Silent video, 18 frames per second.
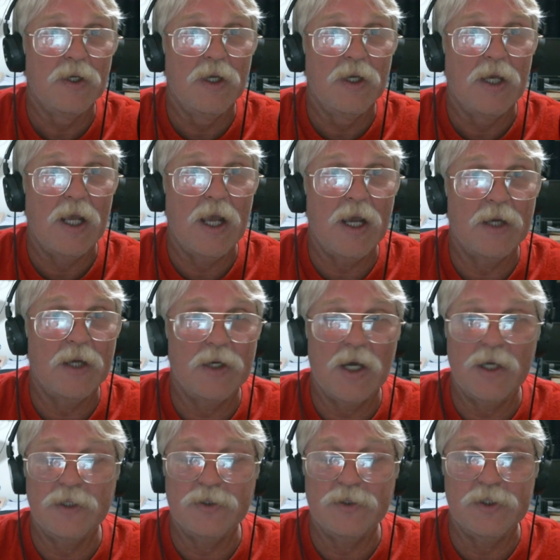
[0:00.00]
And
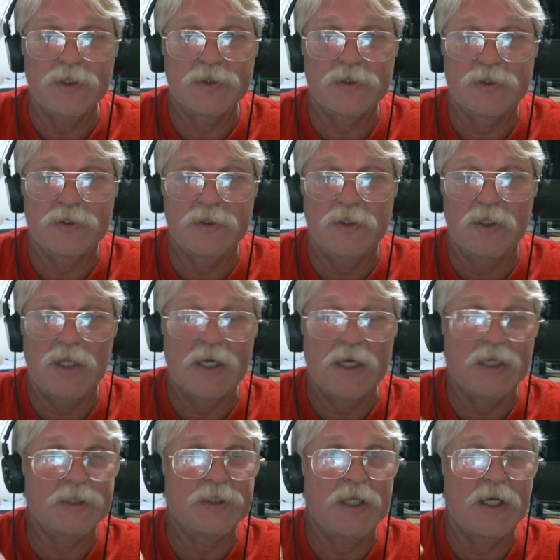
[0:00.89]
I just,
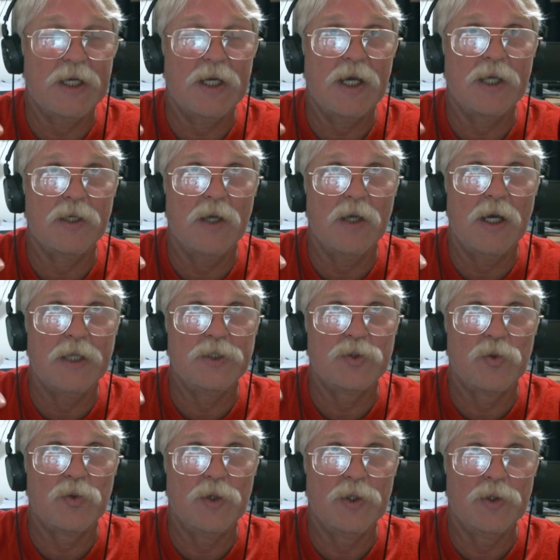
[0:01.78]
like I said, I, I
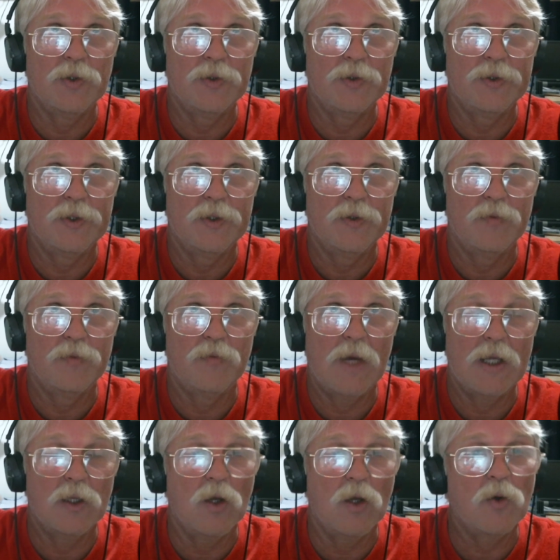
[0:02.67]
drilled
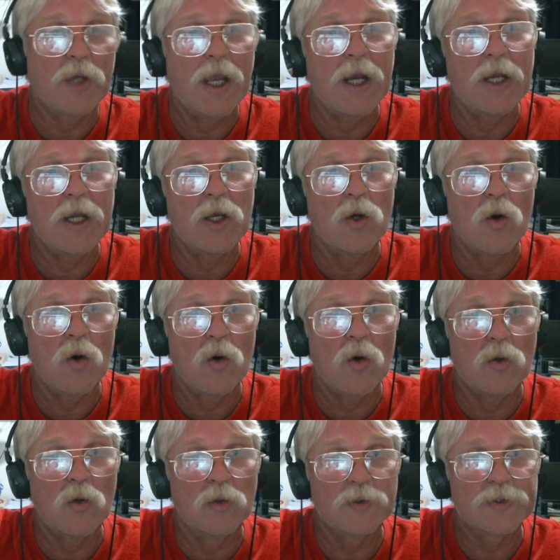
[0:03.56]
my locating
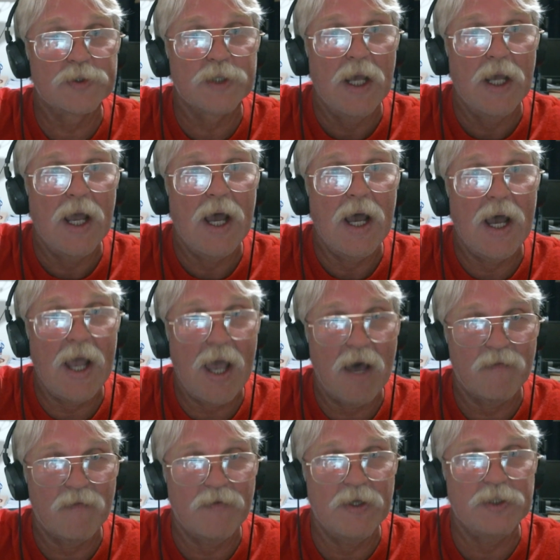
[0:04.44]
holes a
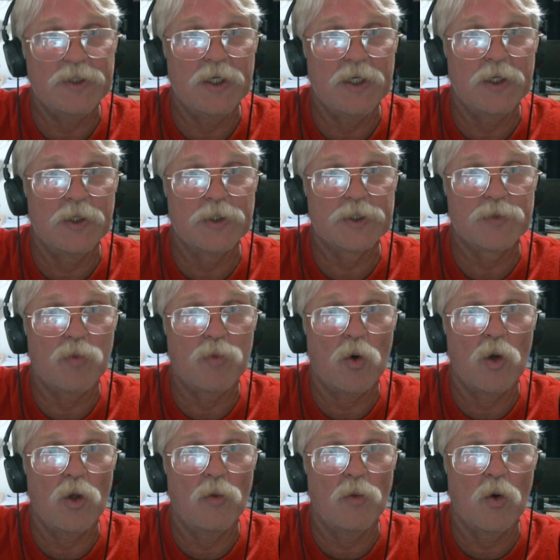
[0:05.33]
half inch into the
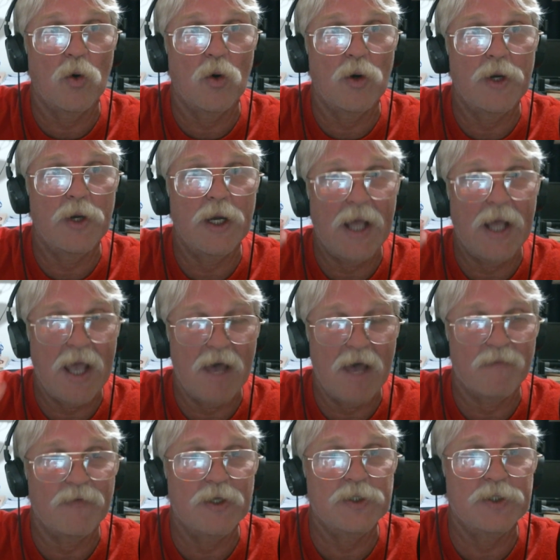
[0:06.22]
spoil board and a
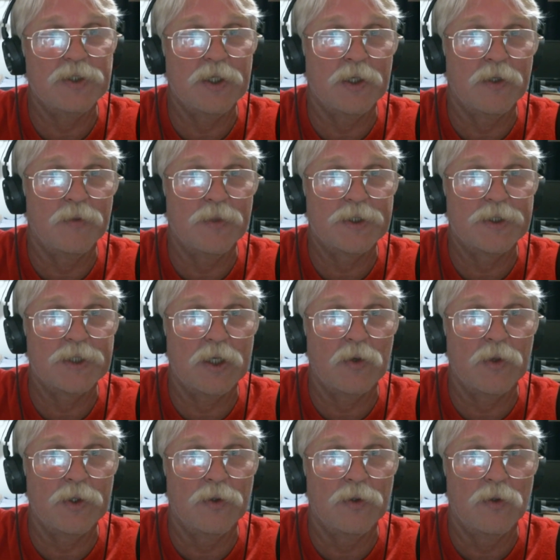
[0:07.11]
half inch into the
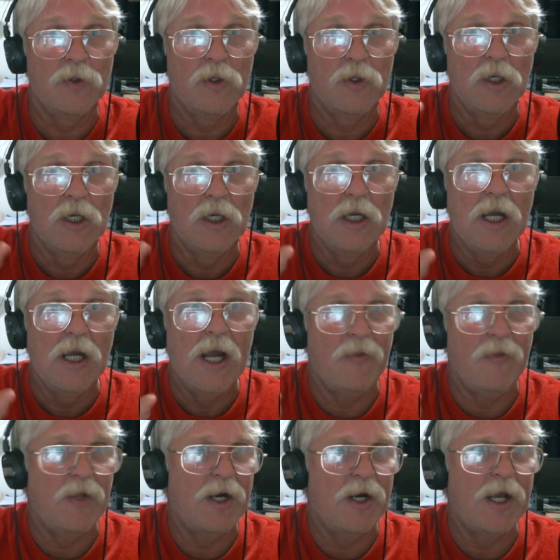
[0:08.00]
material.
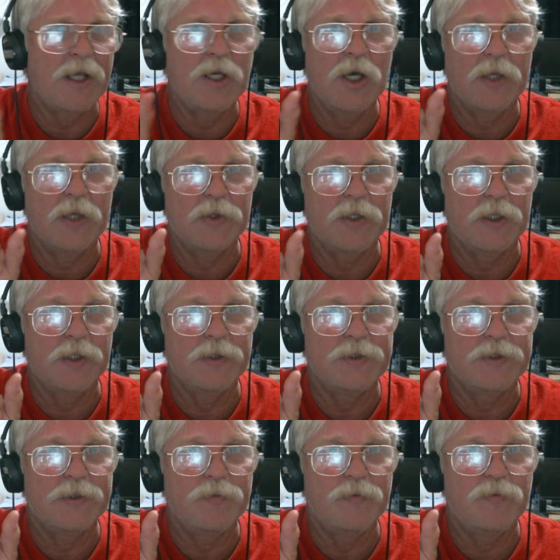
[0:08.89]
And then I cut the
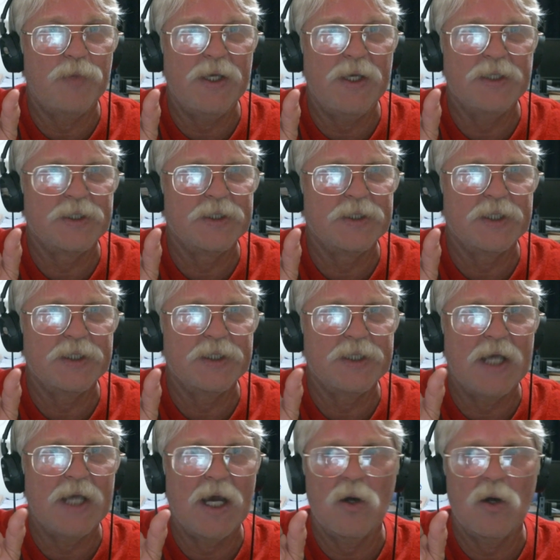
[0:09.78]
pieces of
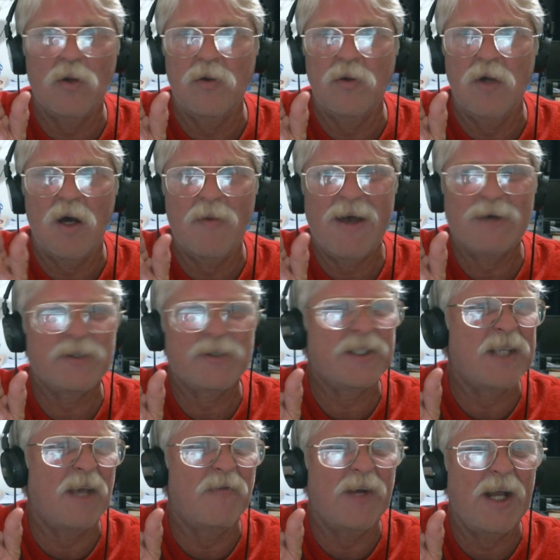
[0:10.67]
dowel about
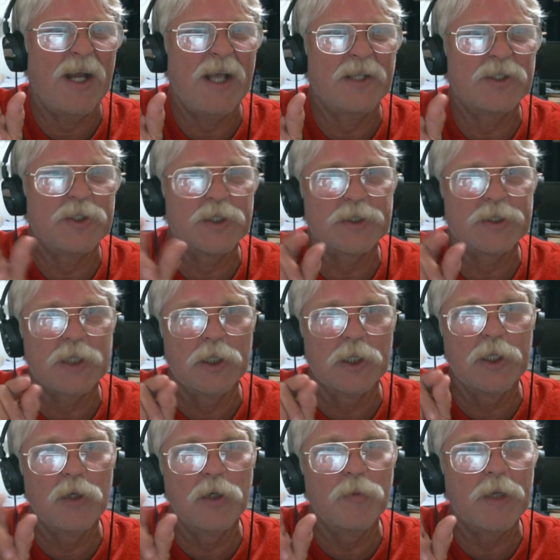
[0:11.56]
seven eighths, just a
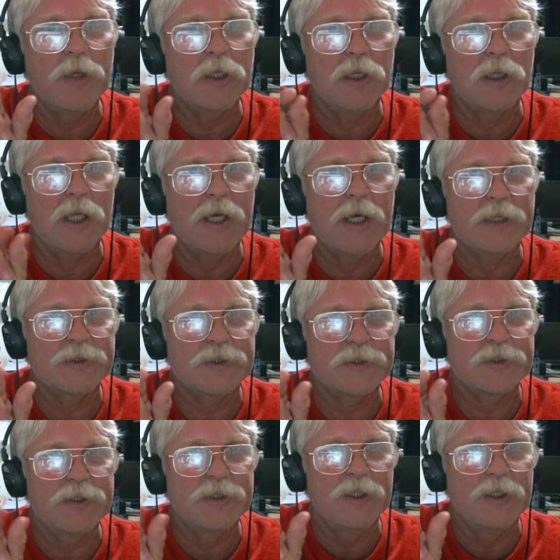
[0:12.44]
little bit less